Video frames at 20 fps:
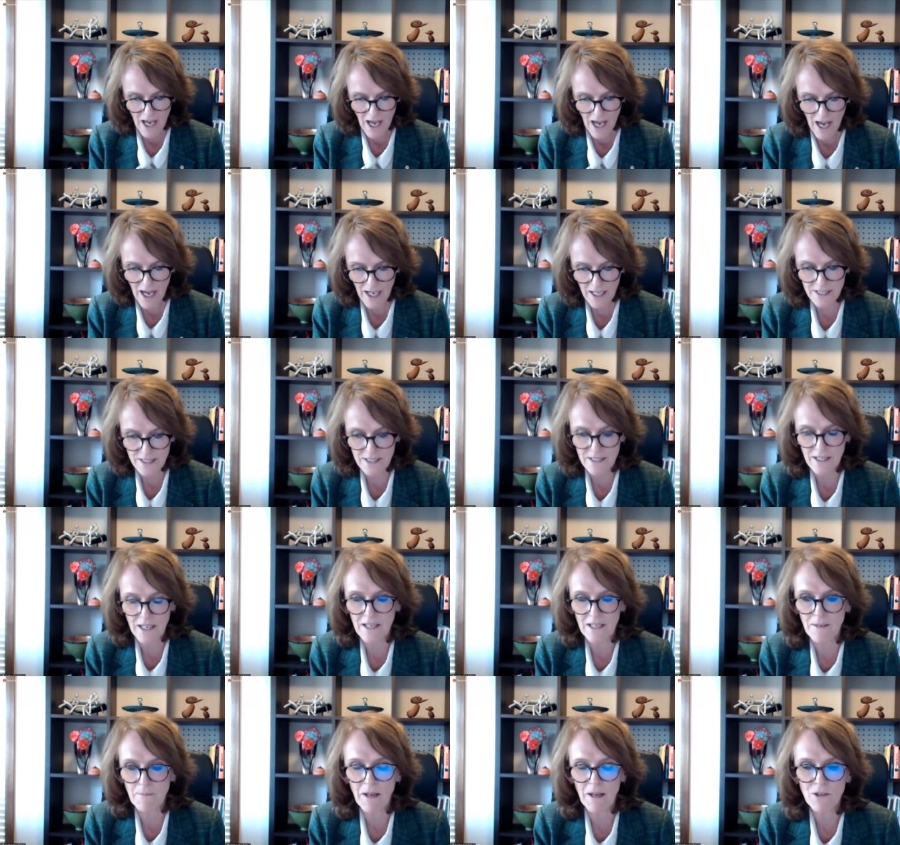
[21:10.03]
and
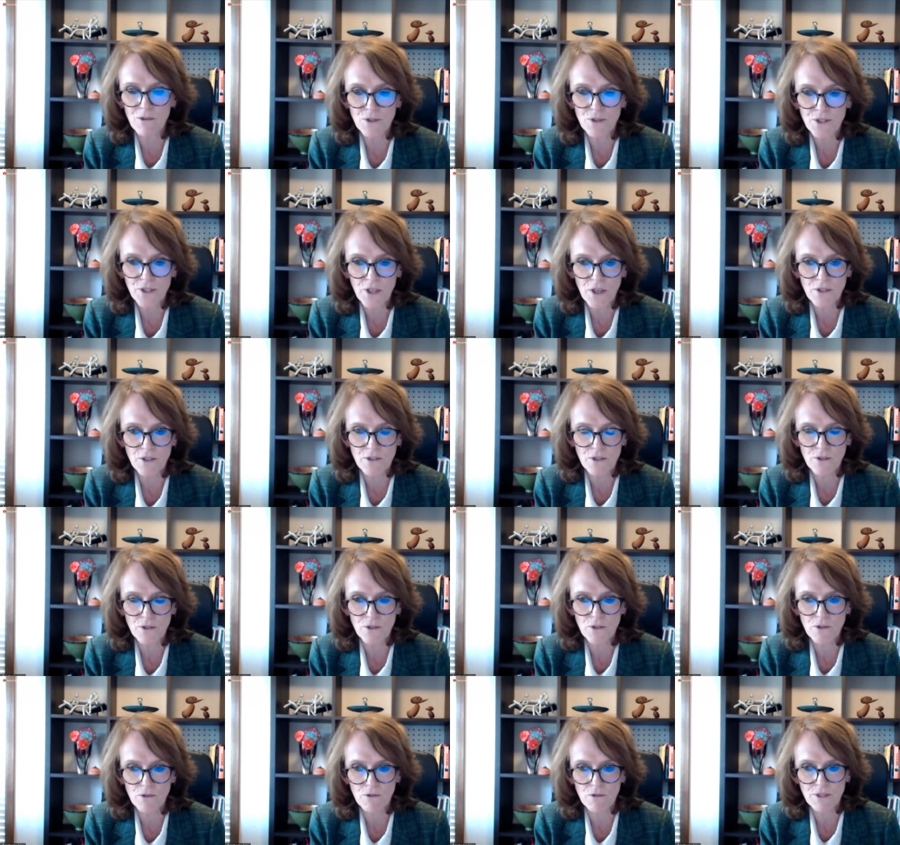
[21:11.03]
um, and also
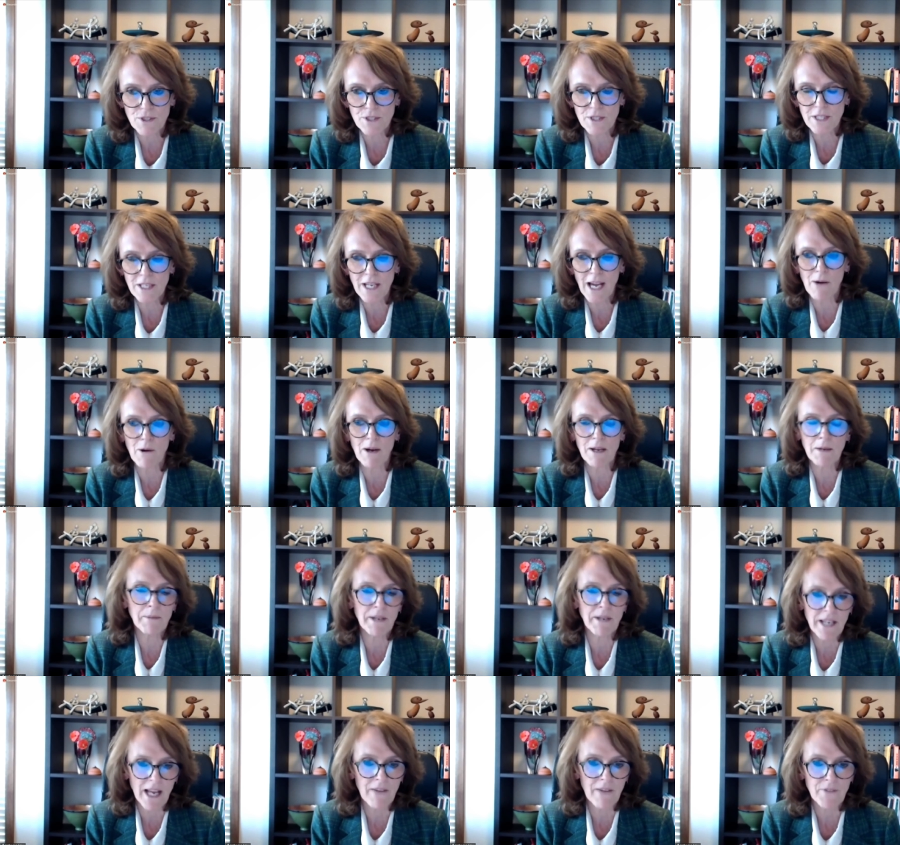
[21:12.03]
to see how I can be
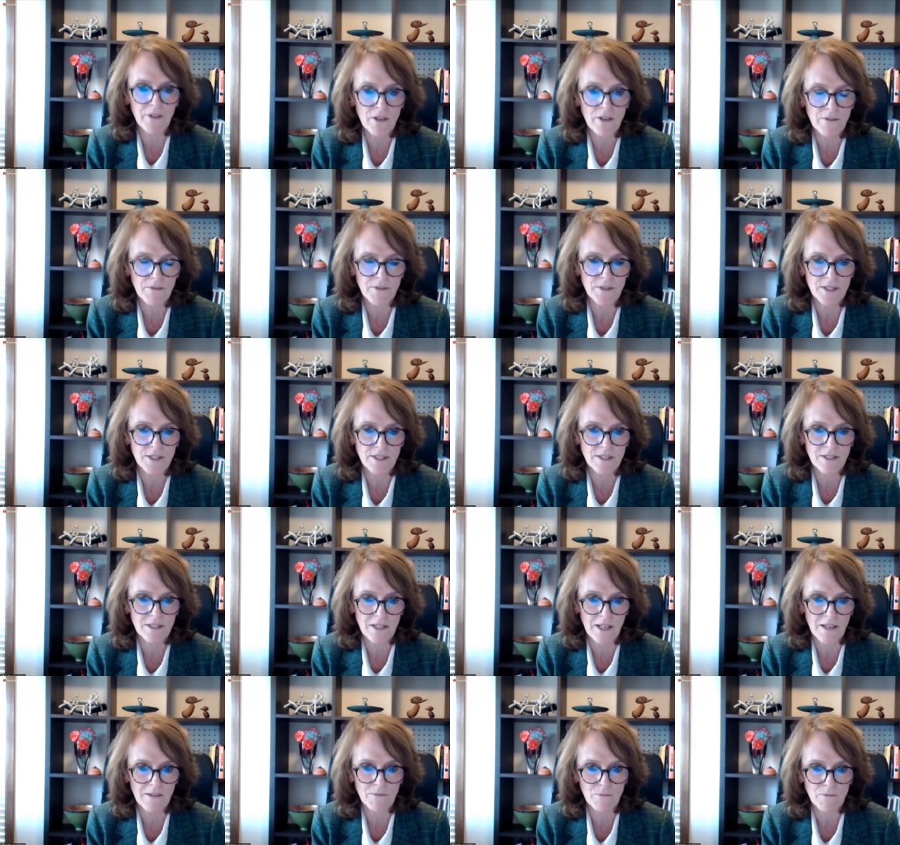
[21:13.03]
an advocate for
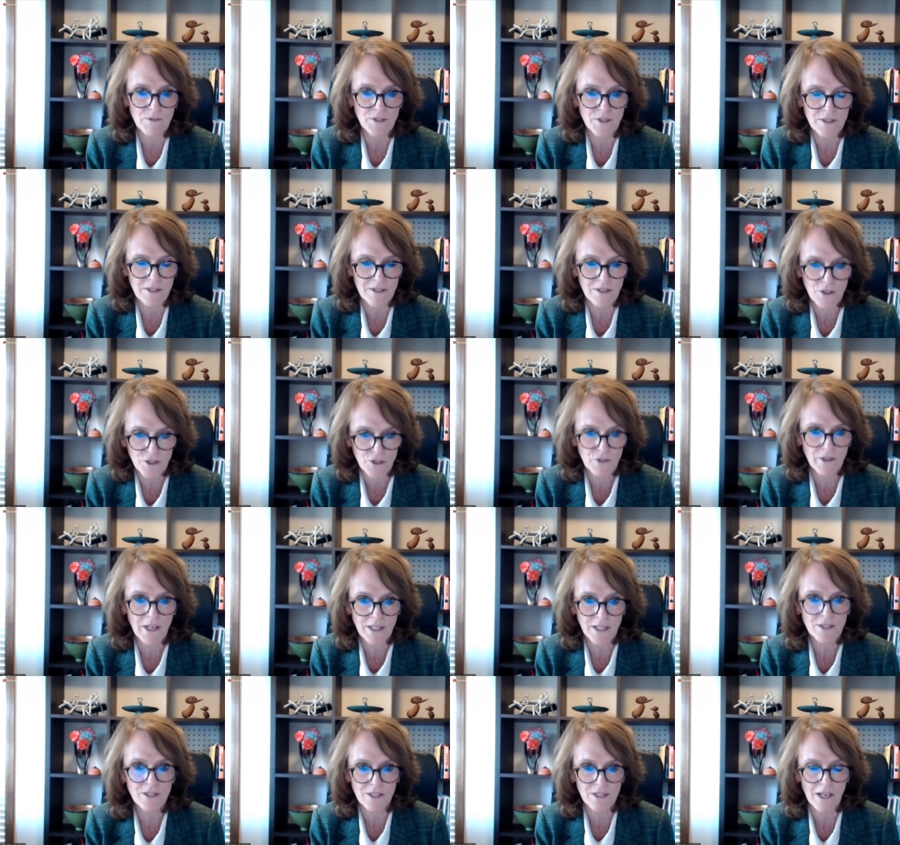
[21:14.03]
um,
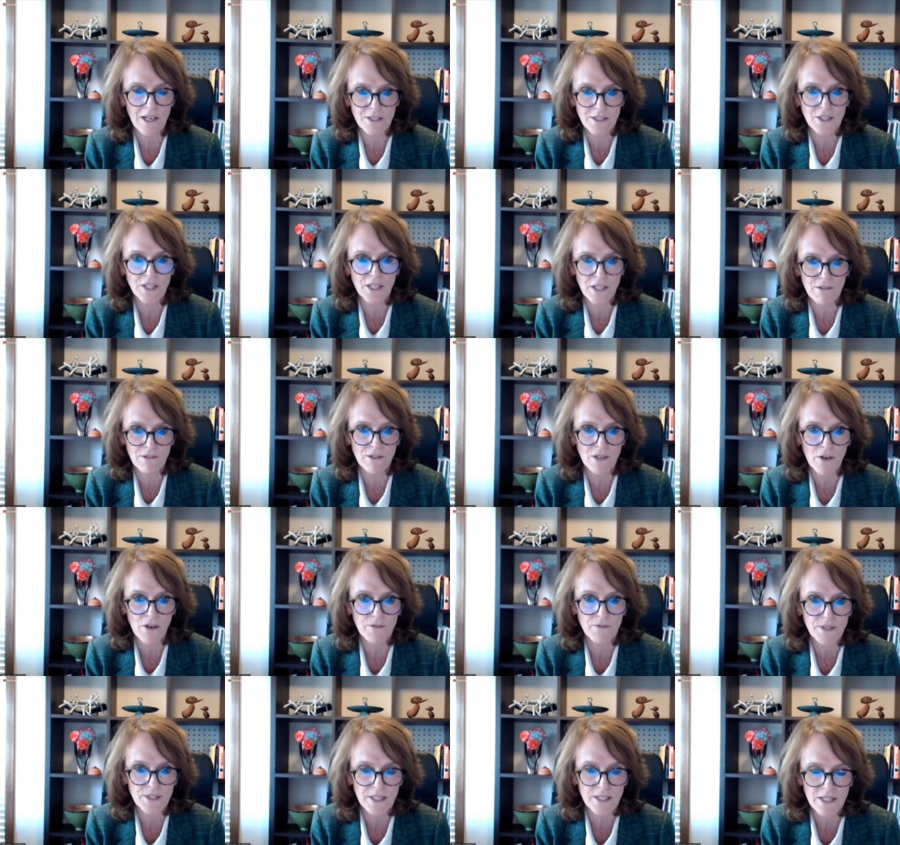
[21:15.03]
Australian science here and
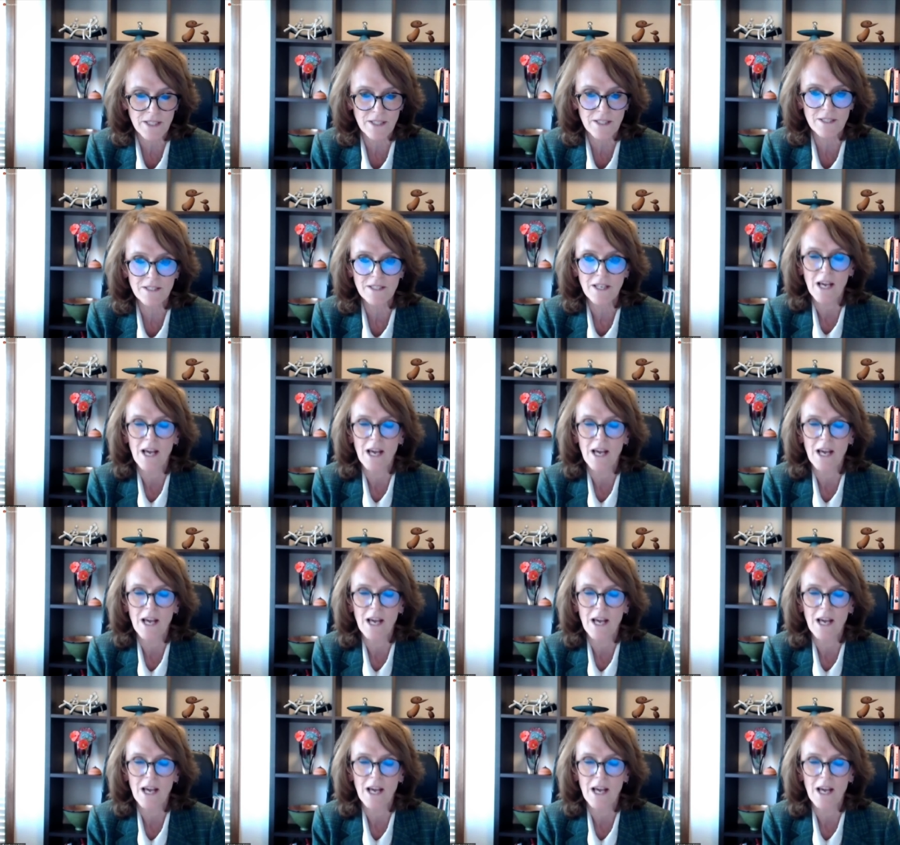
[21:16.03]
overseas,